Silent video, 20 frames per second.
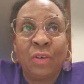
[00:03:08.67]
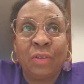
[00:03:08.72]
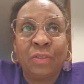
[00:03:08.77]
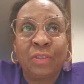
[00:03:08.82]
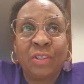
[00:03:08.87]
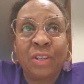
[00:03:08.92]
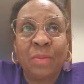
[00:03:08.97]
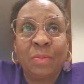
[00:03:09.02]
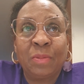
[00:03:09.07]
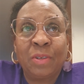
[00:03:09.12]

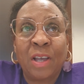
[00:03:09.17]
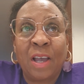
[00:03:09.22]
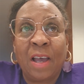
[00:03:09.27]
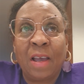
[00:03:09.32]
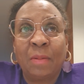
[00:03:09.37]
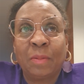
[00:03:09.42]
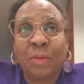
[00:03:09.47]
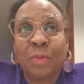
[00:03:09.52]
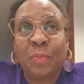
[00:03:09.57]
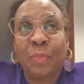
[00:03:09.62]

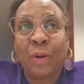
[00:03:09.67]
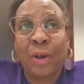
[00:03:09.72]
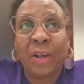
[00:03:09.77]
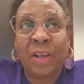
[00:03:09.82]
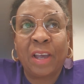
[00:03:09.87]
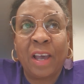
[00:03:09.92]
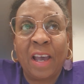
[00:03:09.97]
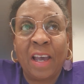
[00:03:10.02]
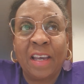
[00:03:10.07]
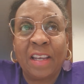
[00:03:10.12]
sometimes
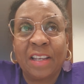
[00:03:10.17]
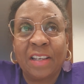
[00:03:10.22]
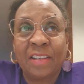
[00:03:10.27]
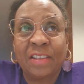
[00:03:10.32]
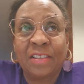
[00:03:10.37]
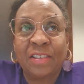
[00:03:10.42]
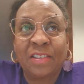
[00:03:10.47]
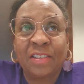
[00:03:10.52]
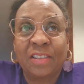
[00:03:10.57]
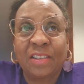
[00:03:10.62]

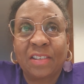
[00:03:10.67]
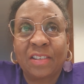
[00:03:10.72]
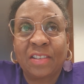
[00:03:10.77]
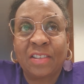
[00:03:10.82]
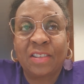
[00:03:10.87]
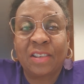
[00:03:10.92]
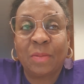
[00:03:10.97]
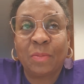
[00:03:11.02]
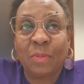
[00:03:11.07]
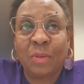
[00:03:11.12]
bronchitis
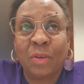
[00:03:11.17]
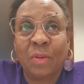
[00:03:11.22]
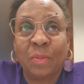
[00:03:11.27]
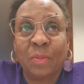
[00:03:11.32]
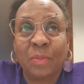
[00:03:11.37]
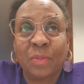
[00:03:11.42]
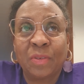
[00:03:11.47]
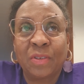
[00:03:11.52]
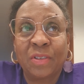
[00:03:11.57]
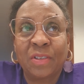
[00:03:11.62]

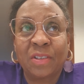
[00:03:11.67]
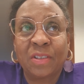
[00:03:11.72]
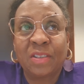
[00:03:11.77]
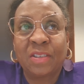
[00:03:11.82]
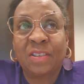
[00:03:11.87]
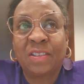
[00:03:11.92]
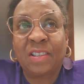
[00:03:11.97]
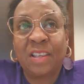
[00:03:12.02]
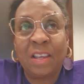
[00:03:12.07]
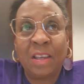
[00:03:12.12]
symptoms
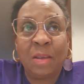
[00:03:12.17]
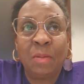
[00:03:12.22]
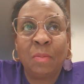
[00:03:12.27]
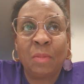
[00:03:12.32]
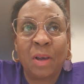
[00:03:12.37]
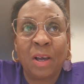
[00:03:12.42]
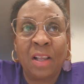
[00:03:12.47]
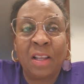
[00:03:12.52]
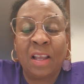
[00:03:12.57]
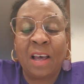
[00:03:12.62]
seem
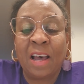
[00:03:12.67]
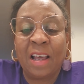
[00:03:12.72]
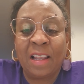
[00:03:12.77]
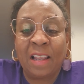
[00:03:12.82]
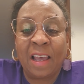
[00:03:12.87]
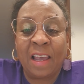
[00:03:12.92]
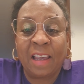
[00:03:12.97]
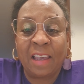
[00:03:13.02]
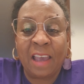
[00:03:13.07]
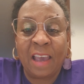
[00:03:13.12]
a lot
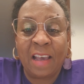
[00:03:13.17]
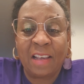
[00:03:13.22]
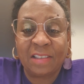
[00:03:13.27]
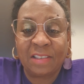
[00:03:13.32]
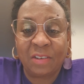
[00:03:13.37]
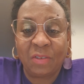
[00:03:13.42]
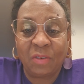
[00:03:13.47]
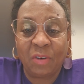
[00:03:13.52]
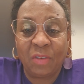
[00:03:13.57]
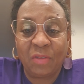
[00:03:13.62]
like
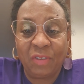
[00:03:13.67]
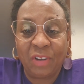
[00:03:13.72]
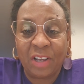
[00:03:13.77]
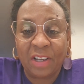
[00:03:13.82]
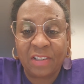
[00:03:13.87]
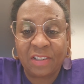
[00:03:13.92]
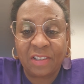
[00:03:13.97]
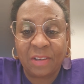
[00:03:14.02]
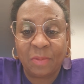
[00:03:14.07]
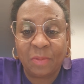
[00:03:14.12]
acid
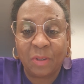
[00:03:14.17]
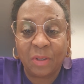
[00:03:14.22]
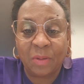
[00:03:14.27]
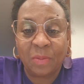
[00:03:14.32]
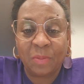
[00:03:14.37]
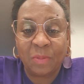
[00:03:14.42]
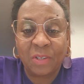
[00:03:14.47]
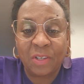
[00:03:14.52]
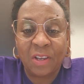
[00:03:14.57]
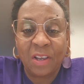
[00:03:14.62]
reflux
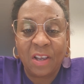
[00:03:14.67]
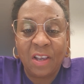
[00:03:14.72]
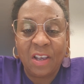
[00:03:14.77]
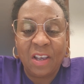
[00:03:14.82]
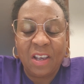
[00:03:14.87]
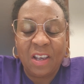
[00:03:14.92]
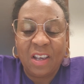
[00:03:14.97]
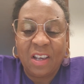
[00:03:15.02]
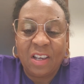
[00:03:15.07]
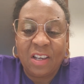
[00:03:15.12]
symptoms.
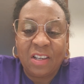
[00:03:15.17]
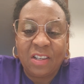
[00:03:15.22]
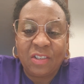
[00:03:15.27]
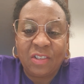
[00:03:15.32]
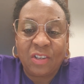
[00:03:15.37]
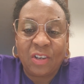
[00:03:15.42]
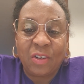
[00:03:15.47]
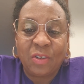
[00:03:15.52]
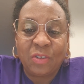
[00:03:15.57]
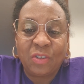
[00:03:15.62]

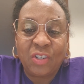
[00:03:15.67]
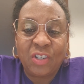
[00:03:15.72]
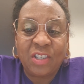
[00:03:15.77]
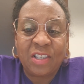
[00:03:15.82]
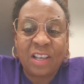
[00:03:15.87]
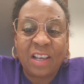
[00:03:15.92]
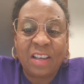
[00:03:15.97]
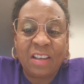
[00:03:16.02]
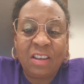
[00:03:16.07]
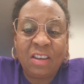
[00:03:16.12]
So she's
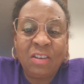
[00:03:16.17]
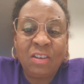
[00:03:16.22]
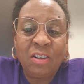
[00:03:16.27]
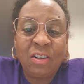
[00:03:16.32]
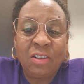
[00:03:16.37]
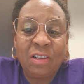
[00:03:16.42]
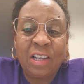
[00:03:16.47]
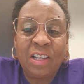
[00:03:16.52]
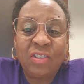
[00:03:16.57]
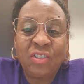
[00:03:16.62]
like,
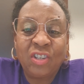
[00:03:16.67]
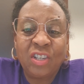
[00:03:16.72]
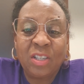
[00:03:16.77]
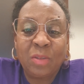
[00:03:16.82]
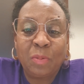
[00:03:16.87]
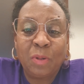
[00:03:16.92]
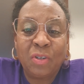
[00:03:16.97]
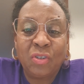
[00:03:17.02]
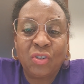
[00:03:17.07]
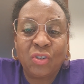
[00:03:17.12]
let's
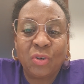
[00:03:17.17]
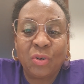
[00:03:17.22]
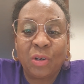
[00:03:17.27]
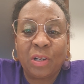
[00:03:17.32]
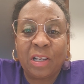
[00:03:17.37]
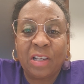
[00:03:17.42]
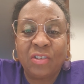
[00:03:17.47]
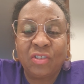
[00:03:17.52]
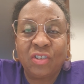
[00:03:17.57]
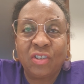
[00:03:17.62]
just be sure.
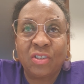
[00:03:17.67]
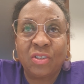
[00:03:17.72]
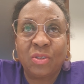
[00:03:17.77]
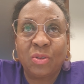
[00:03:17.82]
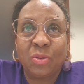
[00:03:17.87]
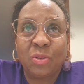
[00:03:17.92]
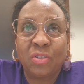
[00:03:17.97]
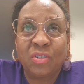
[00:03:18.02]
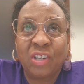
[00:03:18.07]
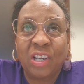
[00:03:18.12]
Let's just
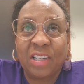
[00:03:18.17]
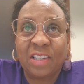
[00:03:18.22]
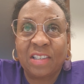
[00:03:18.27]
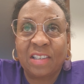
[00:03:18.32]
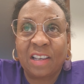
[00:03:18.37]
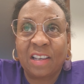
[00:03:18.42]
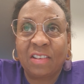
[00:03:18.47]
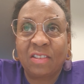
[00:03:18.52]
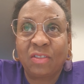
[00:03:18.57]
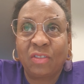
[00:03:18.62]
do a chest
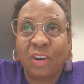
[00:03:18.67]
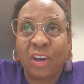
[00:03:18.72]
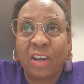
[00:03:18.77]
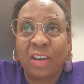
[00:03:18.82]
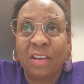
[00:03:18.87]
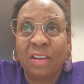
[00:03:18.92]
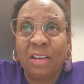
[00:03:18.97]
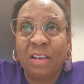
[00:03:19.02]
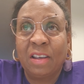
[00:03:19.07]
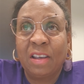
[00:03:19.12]

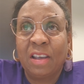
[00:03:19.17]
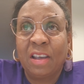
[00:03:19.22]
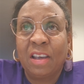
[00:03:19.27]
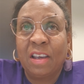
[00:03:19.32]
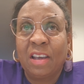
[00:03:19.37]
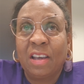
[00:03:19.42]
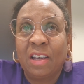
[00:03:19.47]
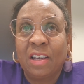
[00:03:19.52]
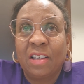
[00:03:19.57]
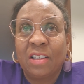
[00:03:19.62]
x-ray.
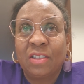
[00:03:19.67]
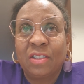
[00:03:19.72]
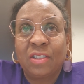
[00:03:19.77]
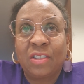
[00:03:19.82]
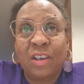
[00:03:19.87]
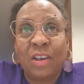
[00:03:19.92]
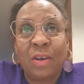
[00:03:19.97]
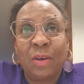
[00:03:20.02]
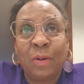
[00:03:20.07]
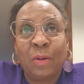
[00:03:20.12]

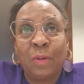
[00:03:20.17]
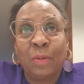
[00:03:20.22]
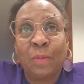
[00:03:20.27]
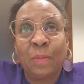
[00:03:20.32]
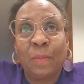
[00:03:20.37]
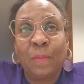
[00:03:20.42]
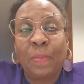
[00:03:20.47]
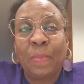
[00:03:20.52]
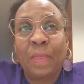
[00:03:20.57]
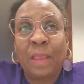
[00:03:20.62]
So
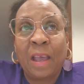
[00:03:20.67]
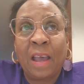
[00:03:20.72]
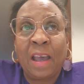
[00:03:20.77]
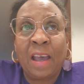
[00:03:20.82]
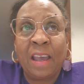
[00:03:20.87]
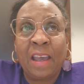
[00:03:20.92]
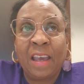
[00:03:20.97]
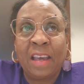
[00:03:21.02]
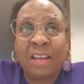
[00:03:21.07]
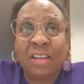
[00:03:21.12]
I
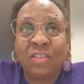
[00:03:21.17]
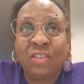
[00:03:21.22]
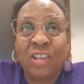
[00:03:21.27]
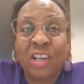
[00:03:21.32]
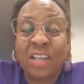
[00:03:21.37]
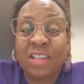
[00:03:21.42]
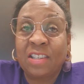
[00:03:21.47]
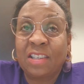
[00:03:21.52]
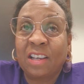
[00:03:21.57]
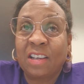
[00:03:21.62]
had a
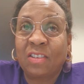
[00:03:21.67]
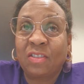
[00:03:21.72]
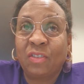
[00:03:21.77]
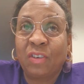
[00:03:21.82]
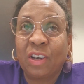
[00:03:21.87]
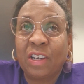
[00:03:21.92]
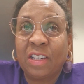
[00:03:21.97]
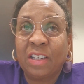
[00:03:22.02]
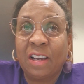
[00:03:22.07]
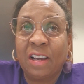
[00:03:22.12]
chest
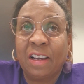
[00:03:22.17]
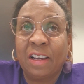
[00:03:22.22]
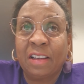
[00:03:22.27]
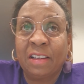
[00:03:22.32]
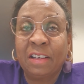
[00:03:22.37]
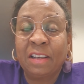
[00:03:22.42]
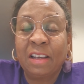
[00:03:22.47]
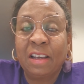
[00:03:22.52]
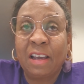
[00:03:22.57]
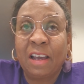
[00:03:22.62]
x-ray
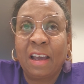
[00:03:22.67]
done